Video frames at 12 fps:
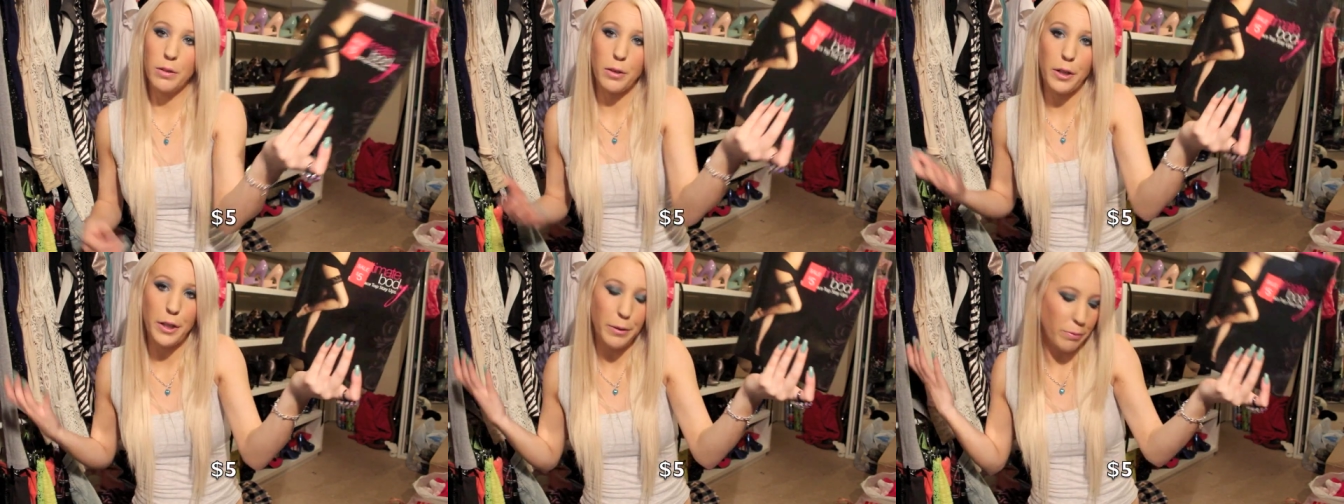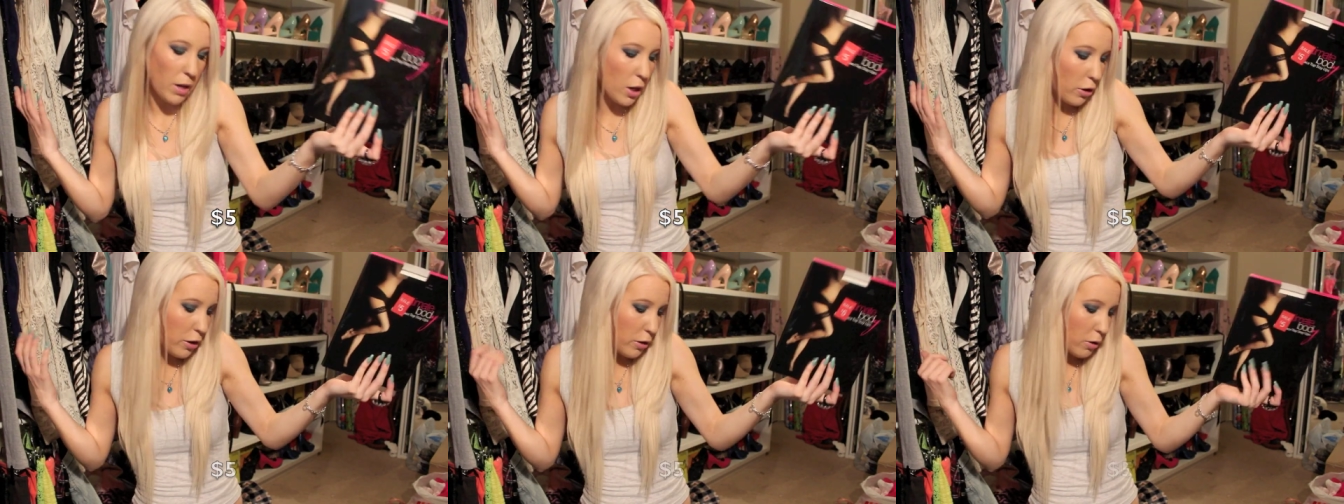so I
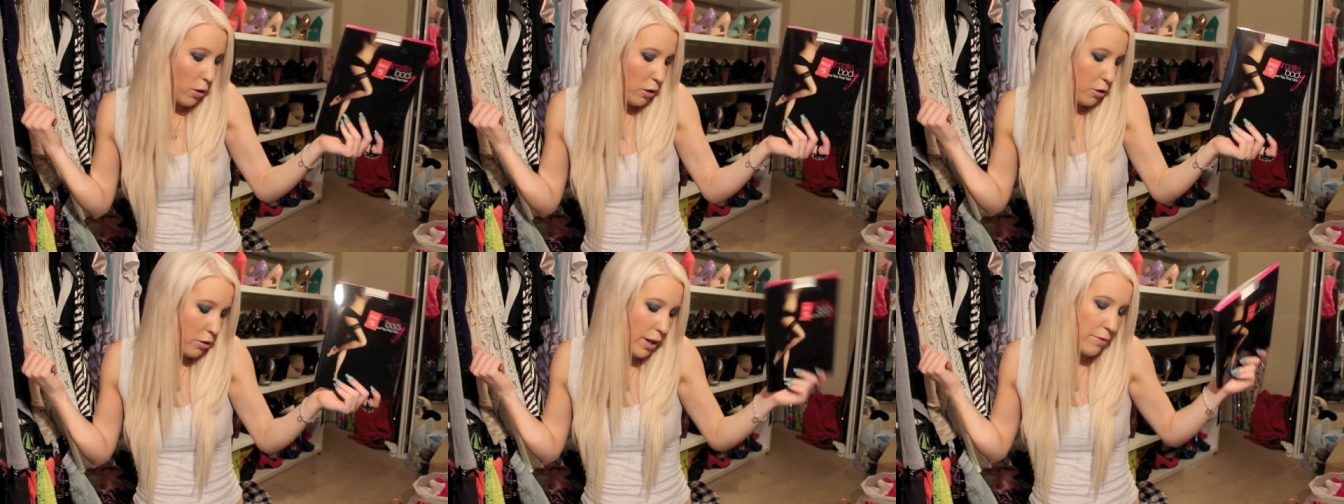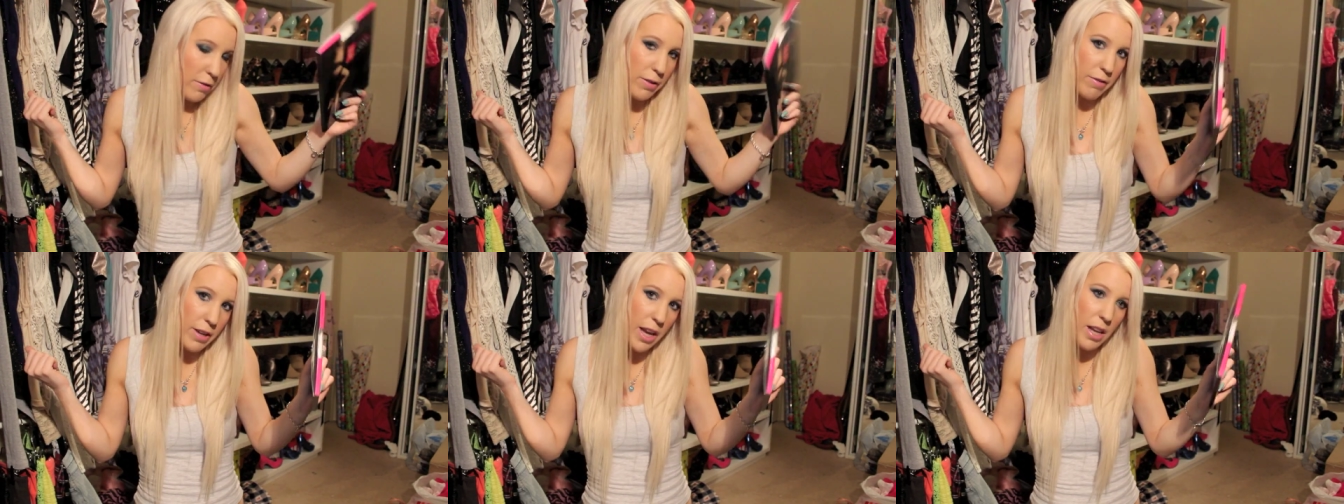got all three for
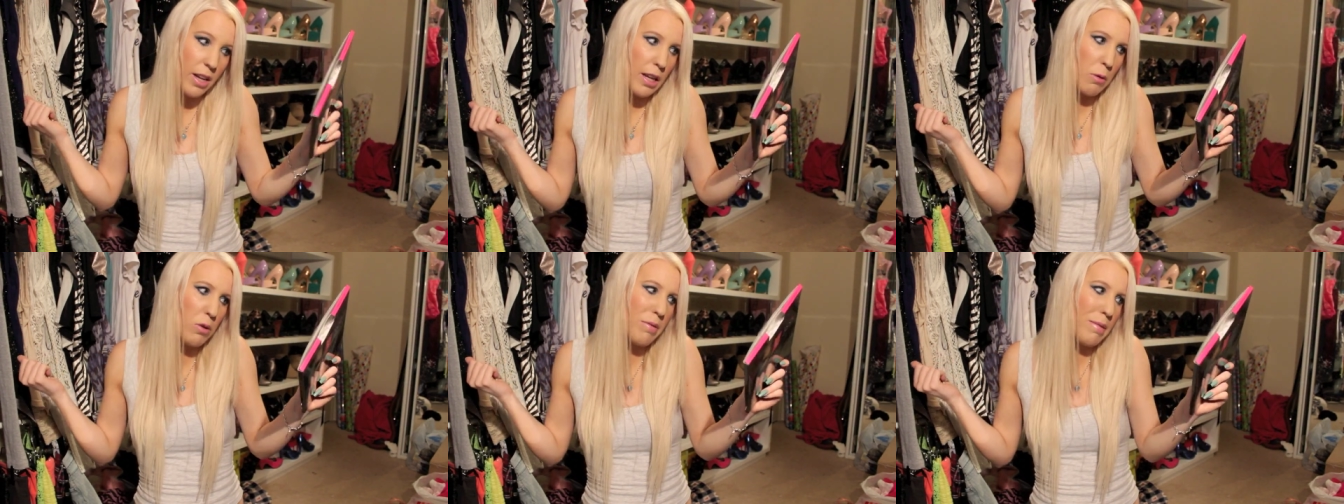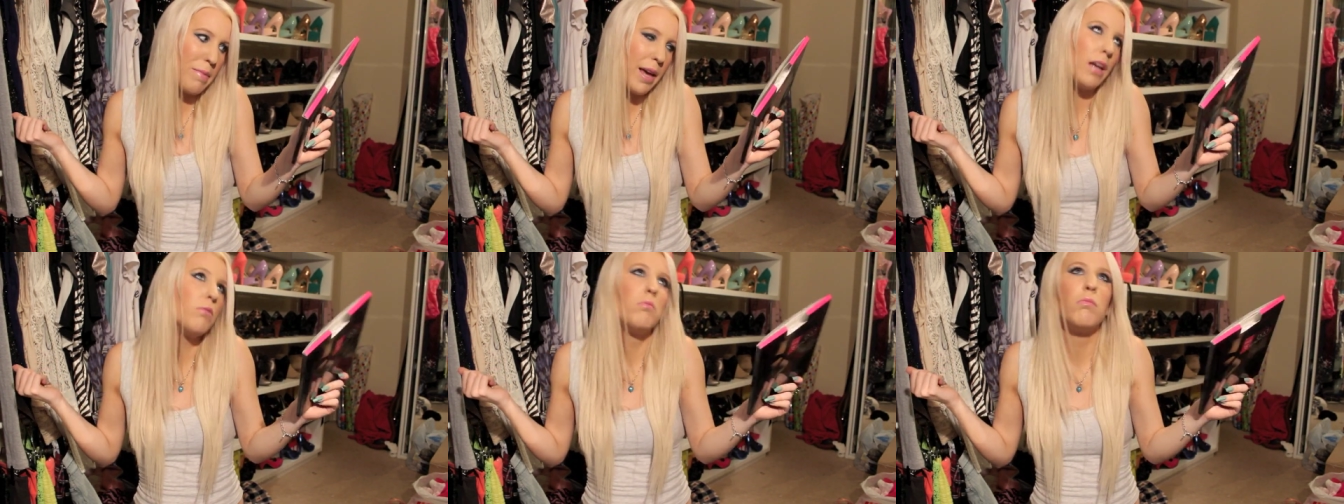15 and I would have been
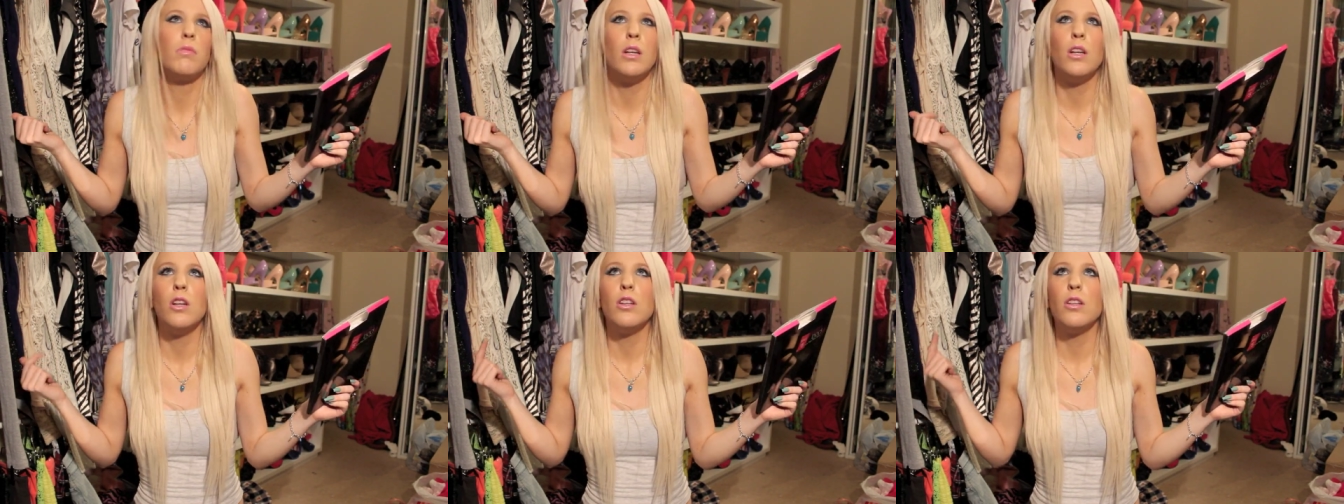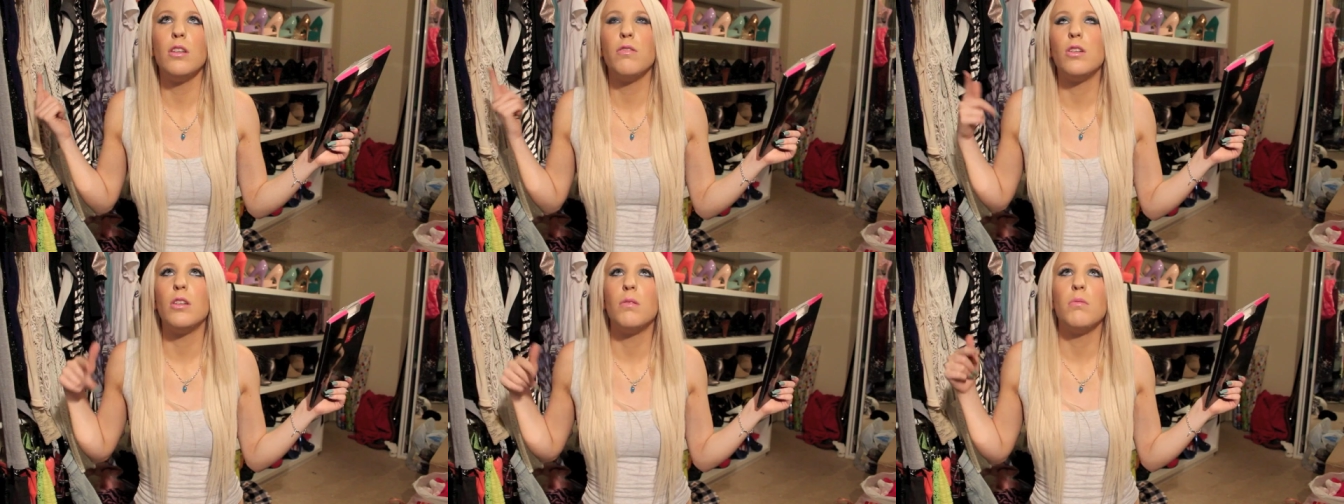paying two
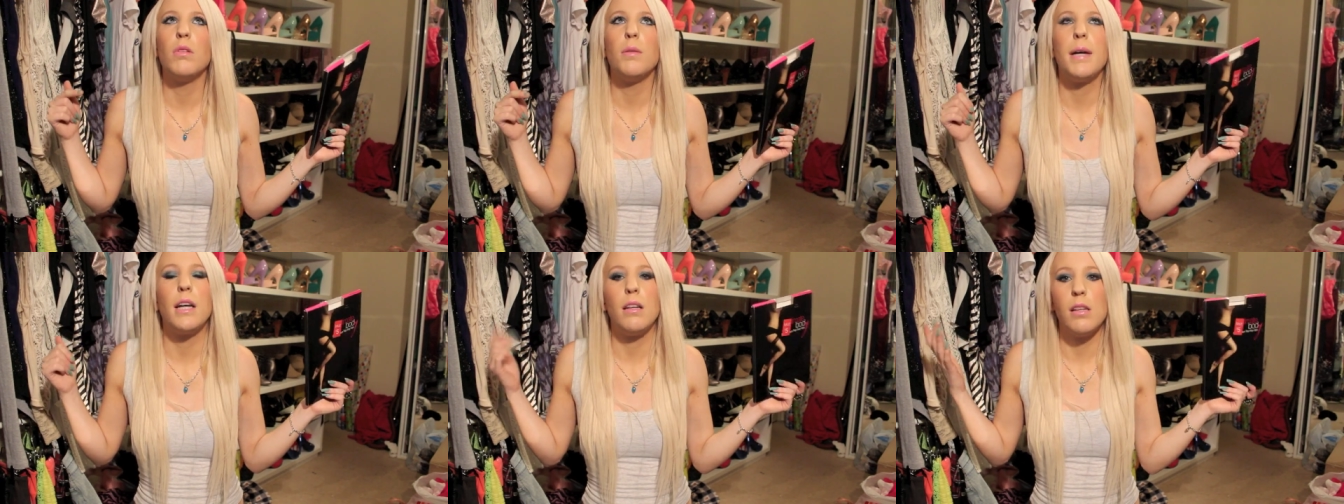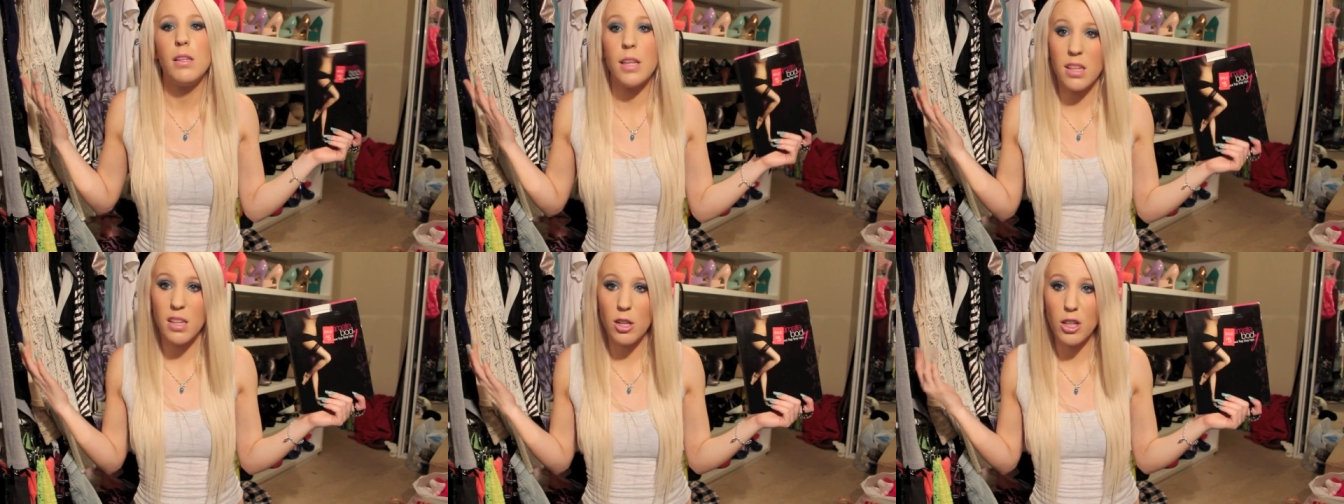for about
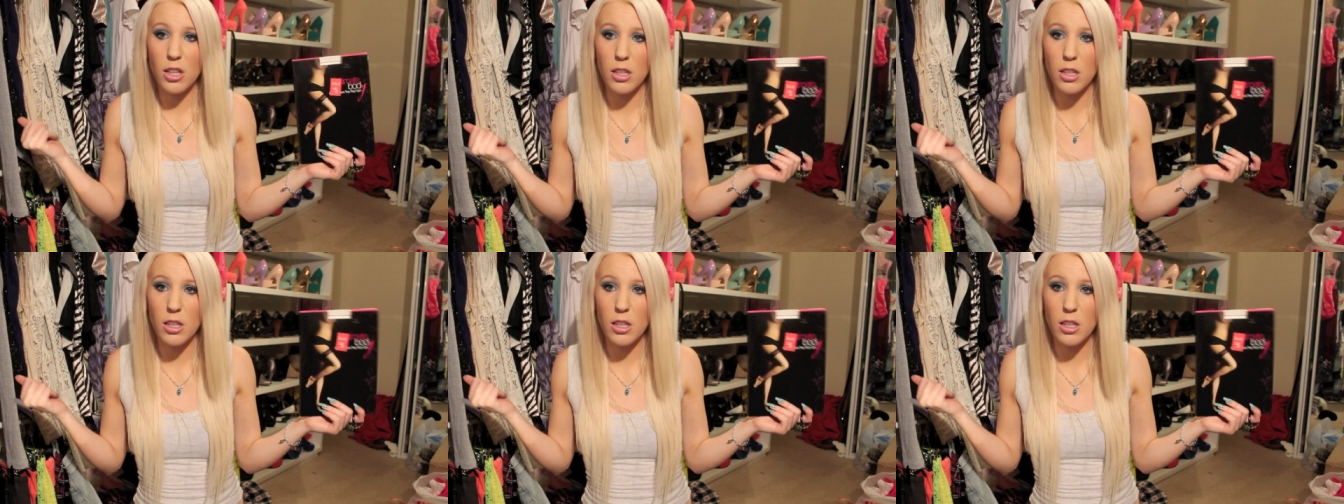$60.